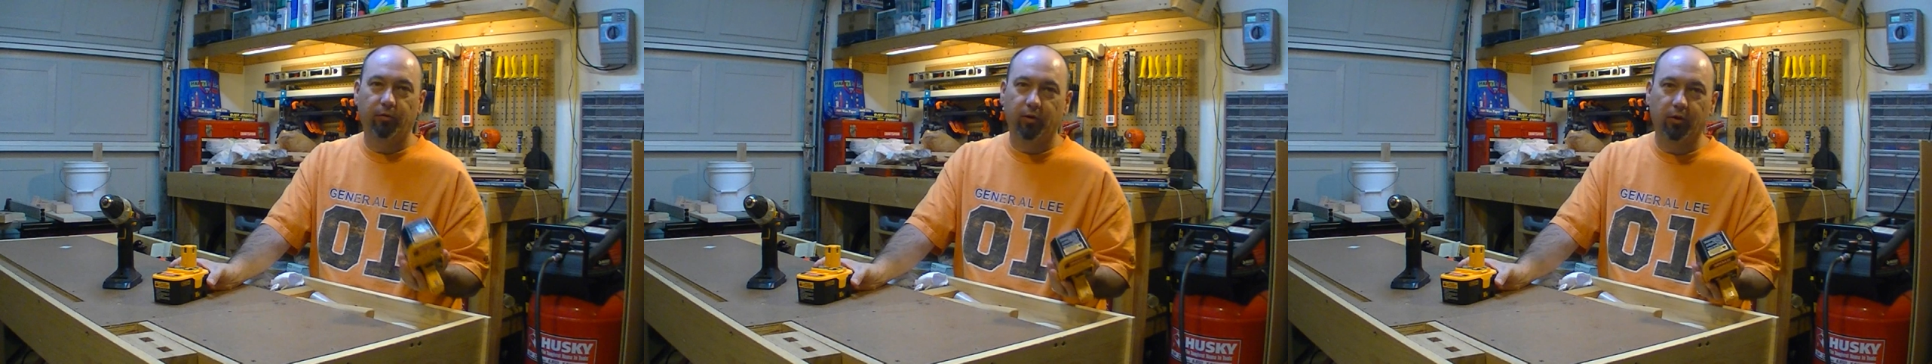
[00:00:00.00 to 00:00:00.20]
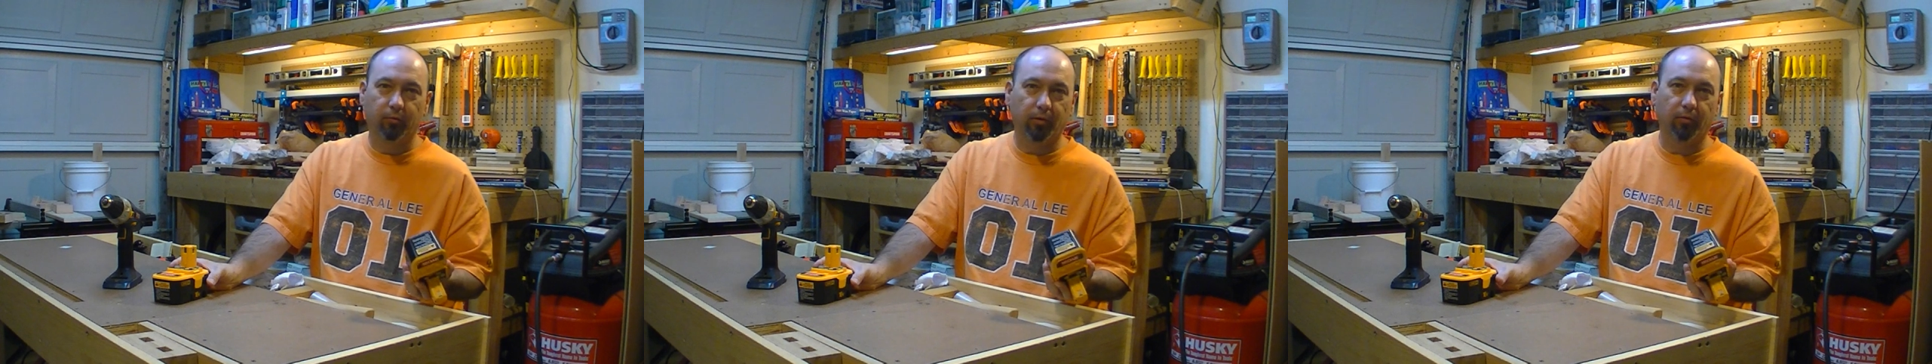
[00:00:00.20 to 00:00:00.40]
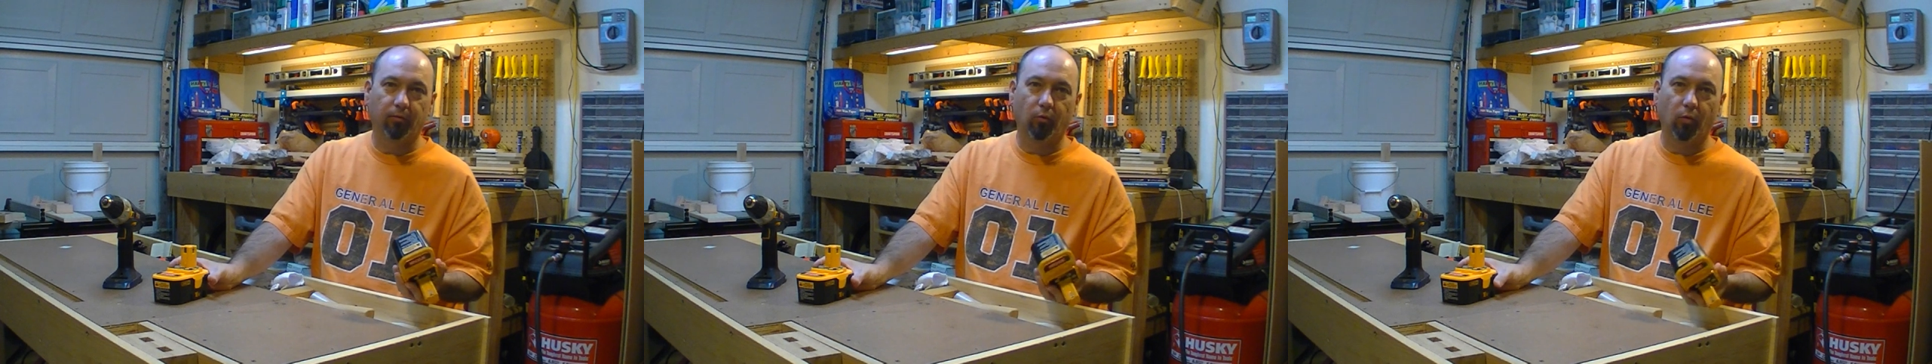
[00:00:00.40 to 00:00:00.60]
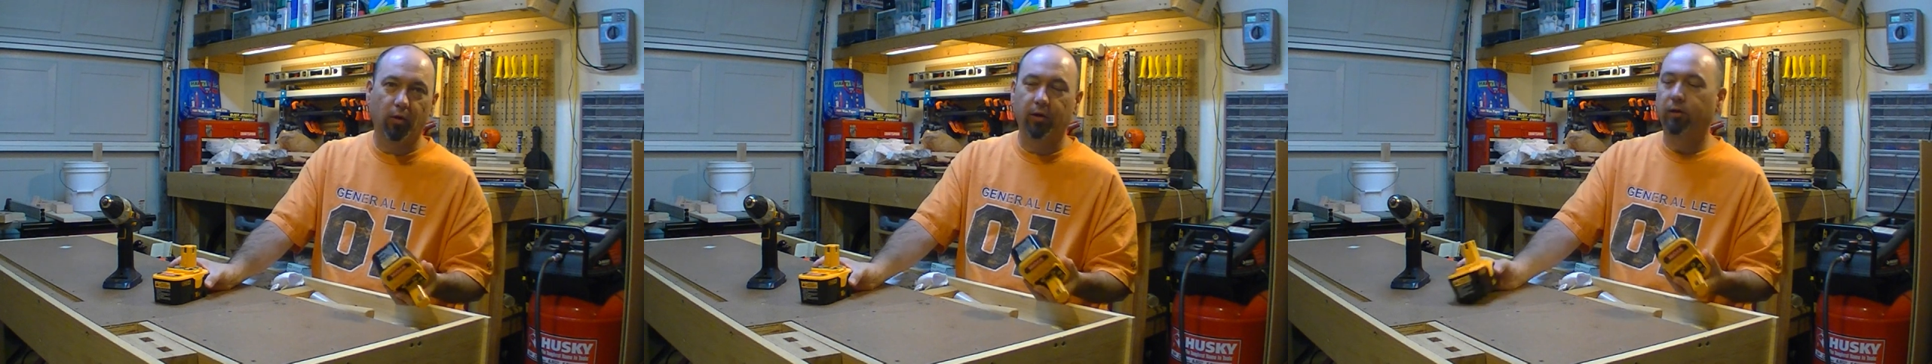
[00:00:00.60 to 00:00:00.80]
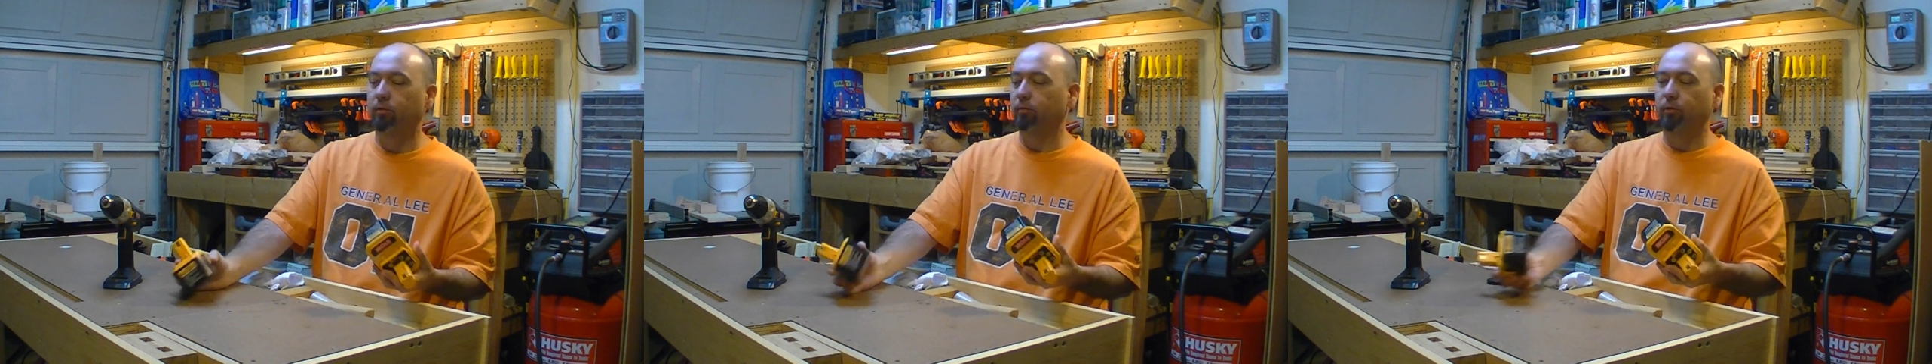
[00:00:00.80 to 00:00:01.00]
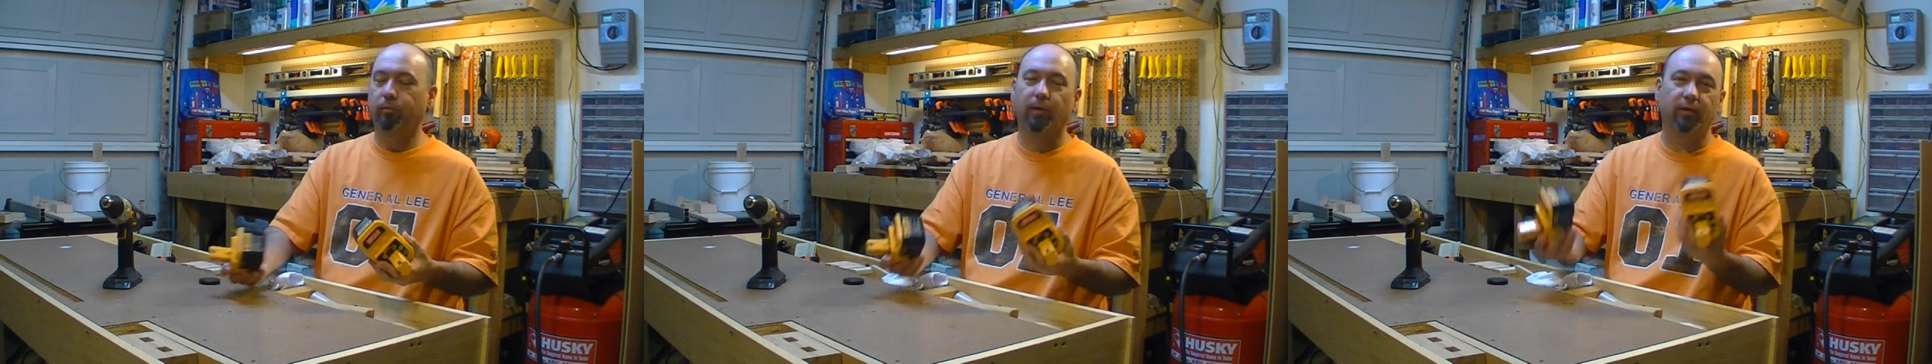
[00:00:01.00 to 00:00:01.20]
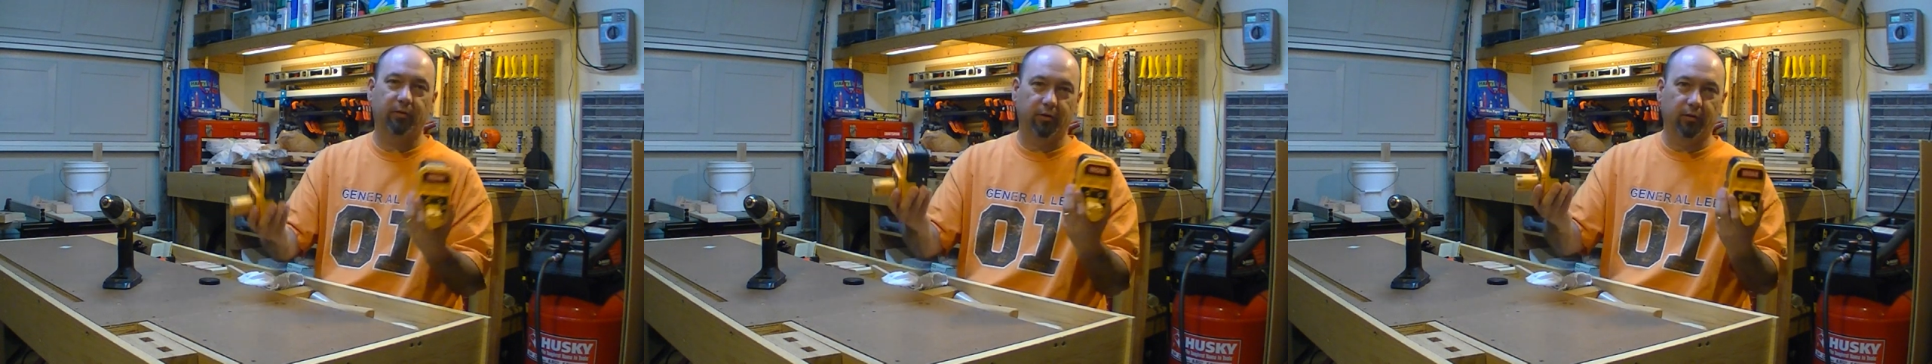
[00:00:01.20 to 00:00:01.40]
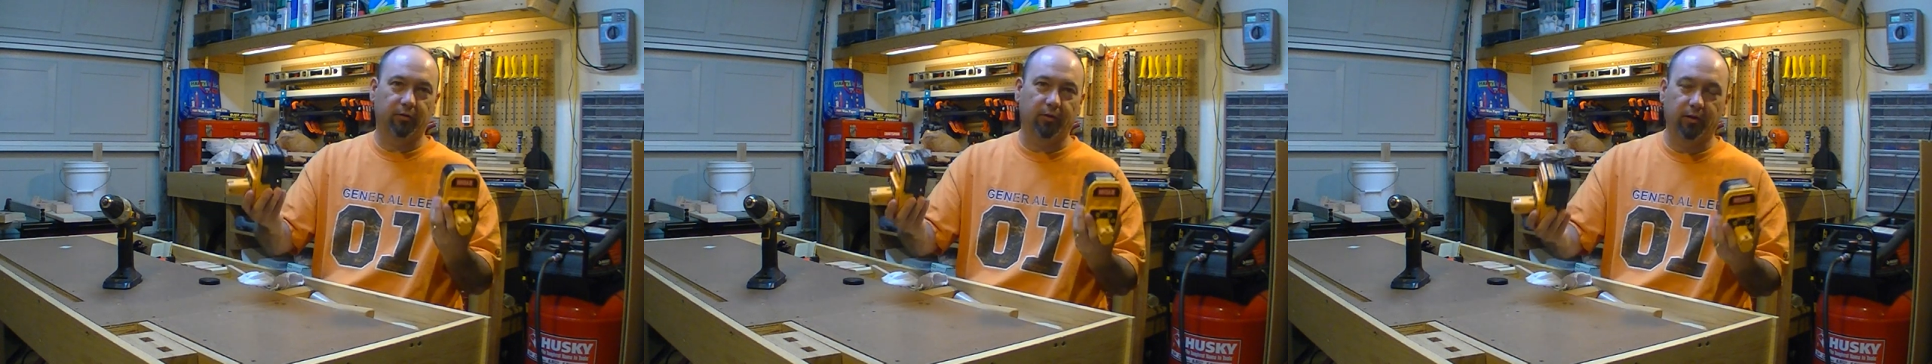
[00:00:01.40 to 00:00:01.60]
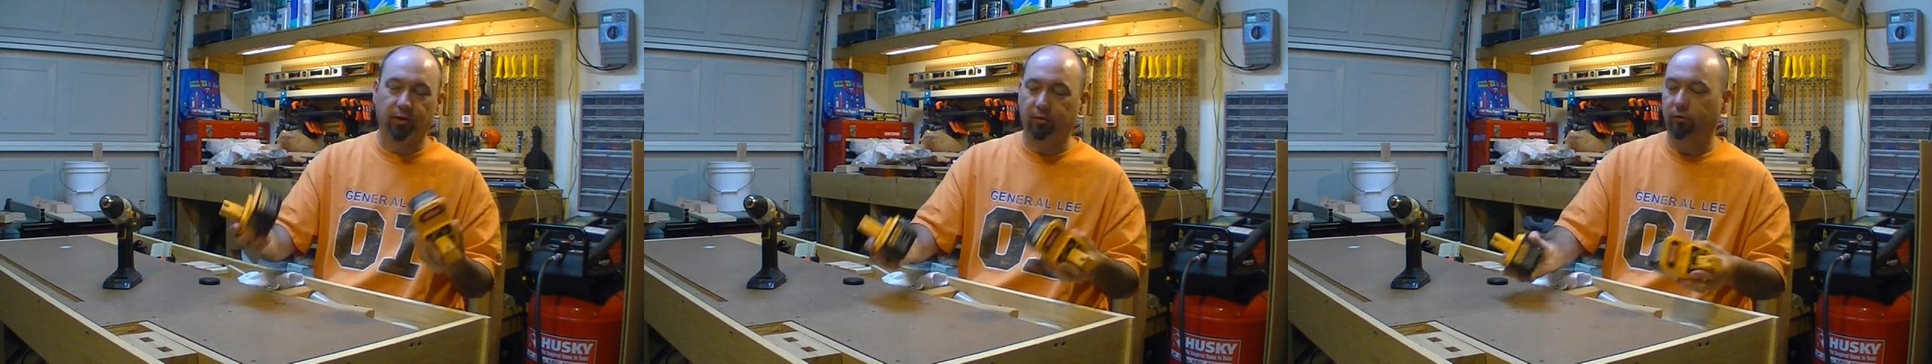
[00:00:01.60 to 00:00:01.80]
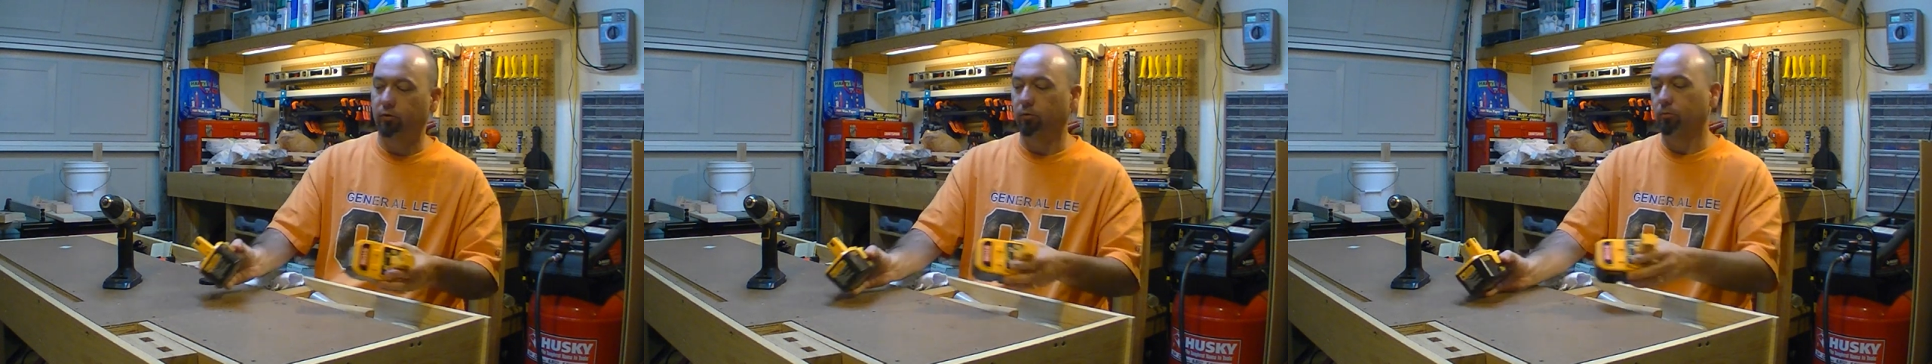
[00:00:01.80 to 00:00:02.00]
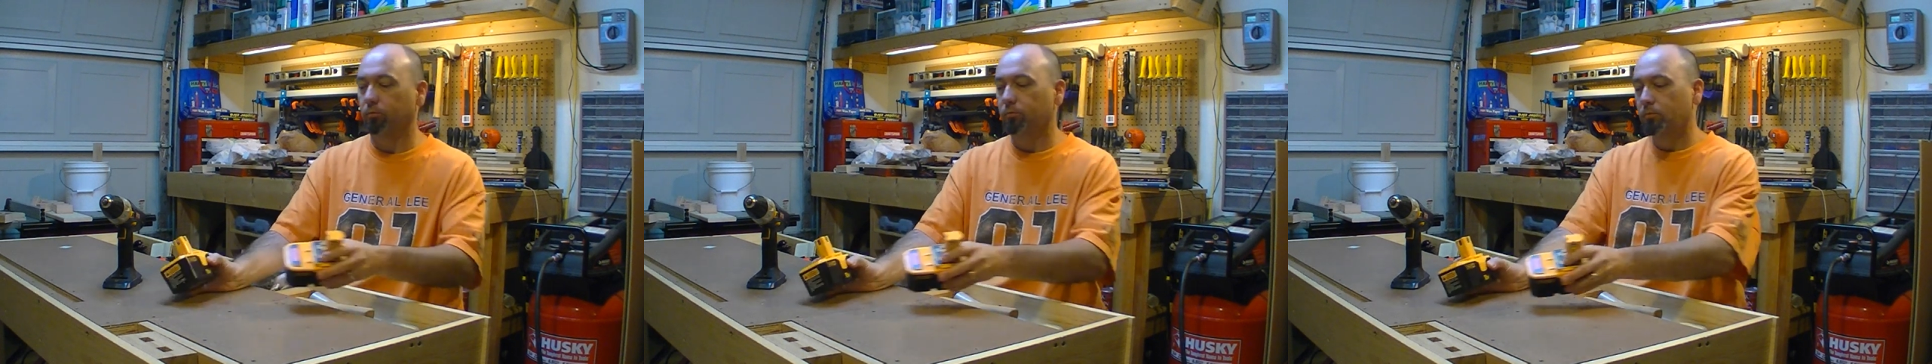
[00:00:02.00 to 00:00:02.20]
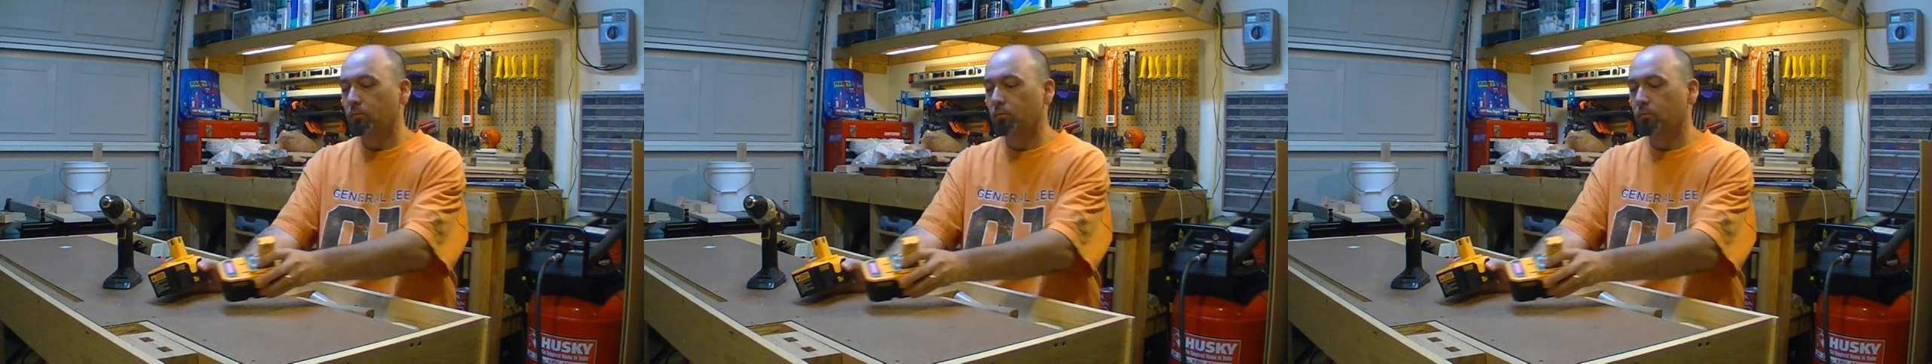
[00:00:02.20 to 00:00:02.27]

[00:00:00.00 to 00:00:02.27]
if you're going to spend $40, spend $60, get two.